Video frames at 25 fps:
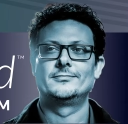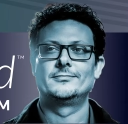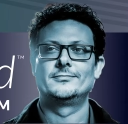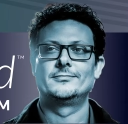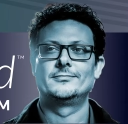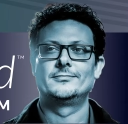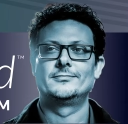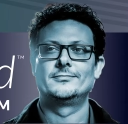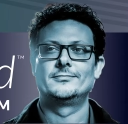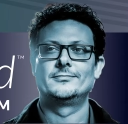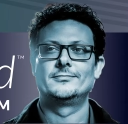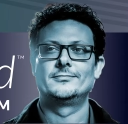
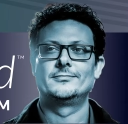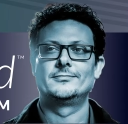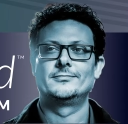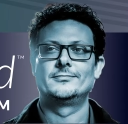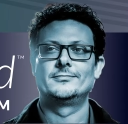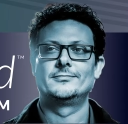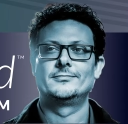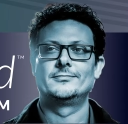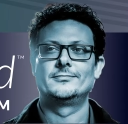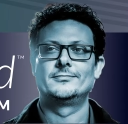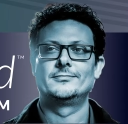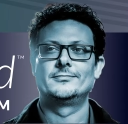
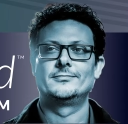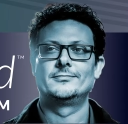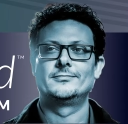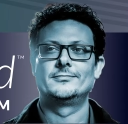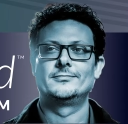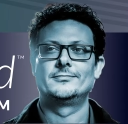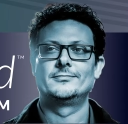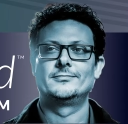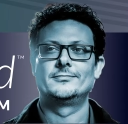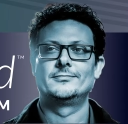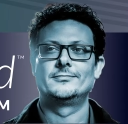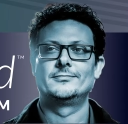
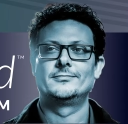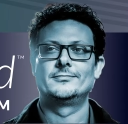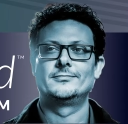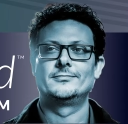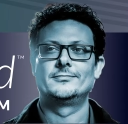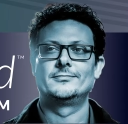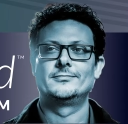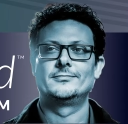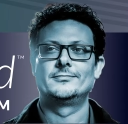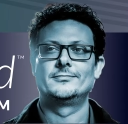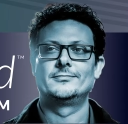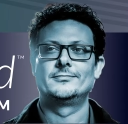
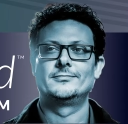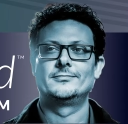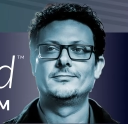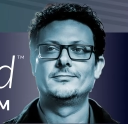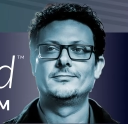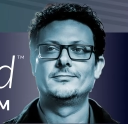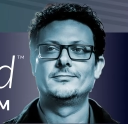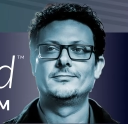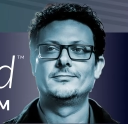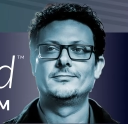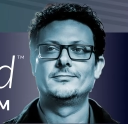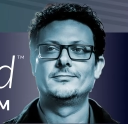
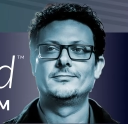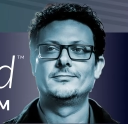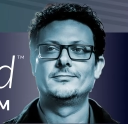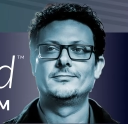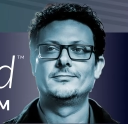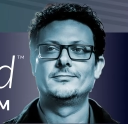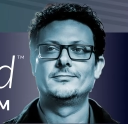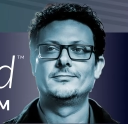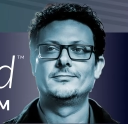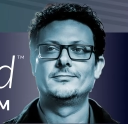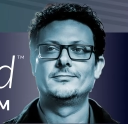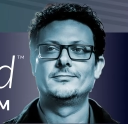
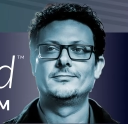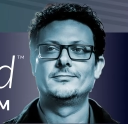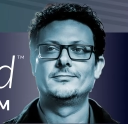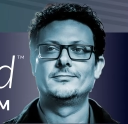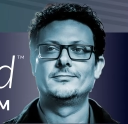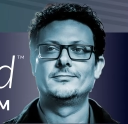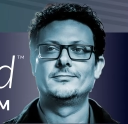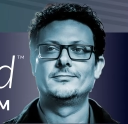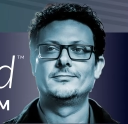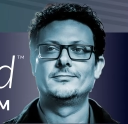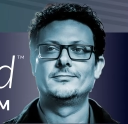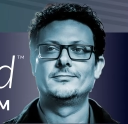
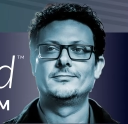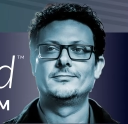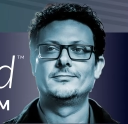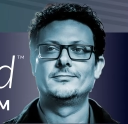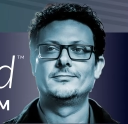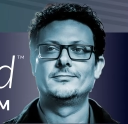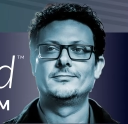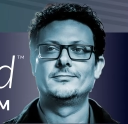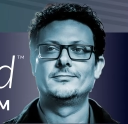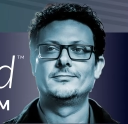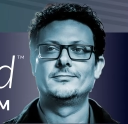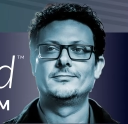
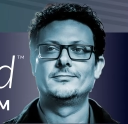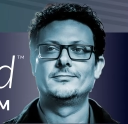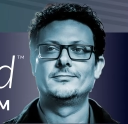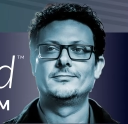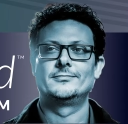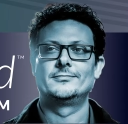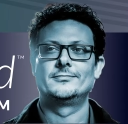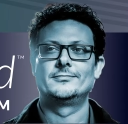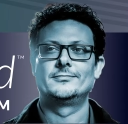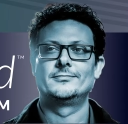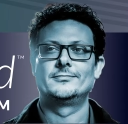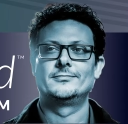
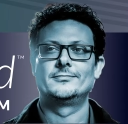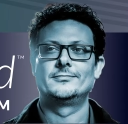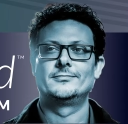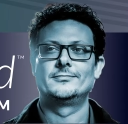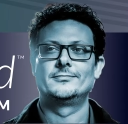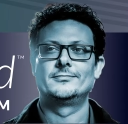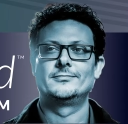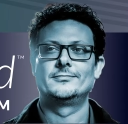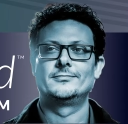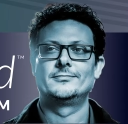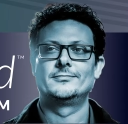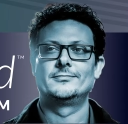
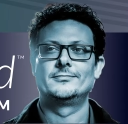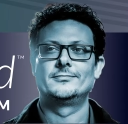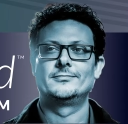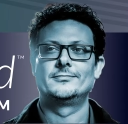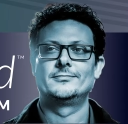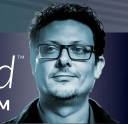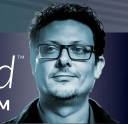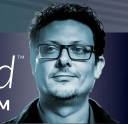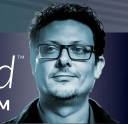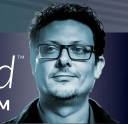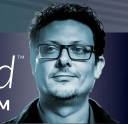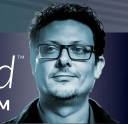
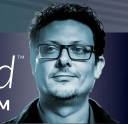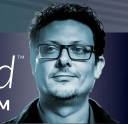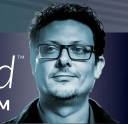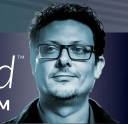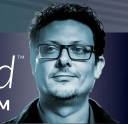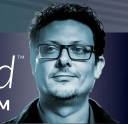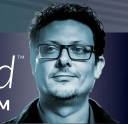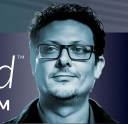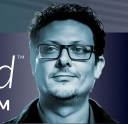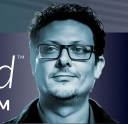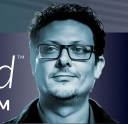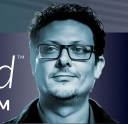
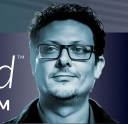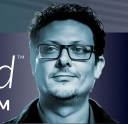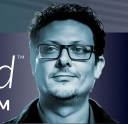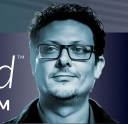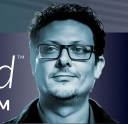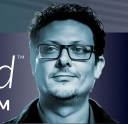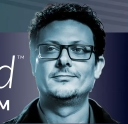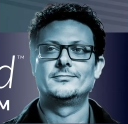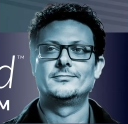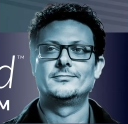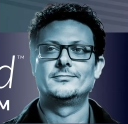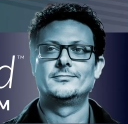
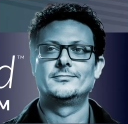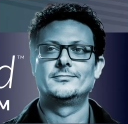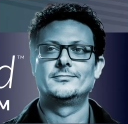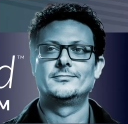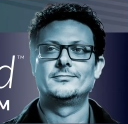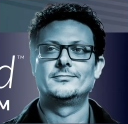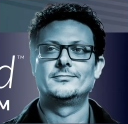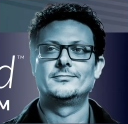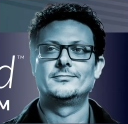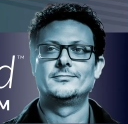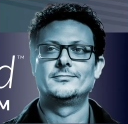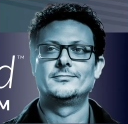
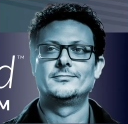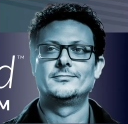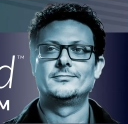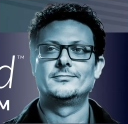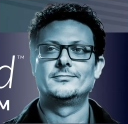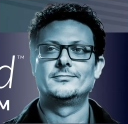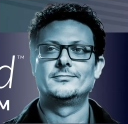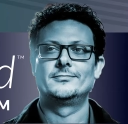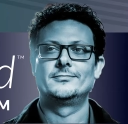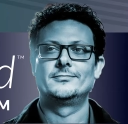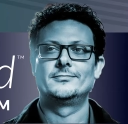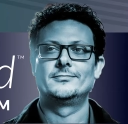
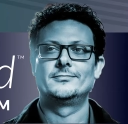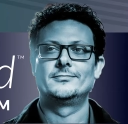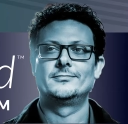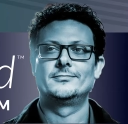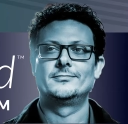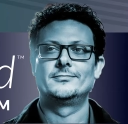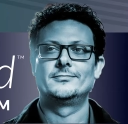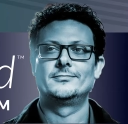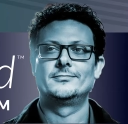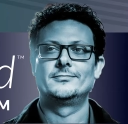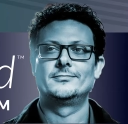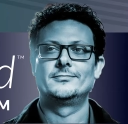
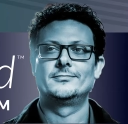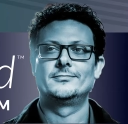[no speech]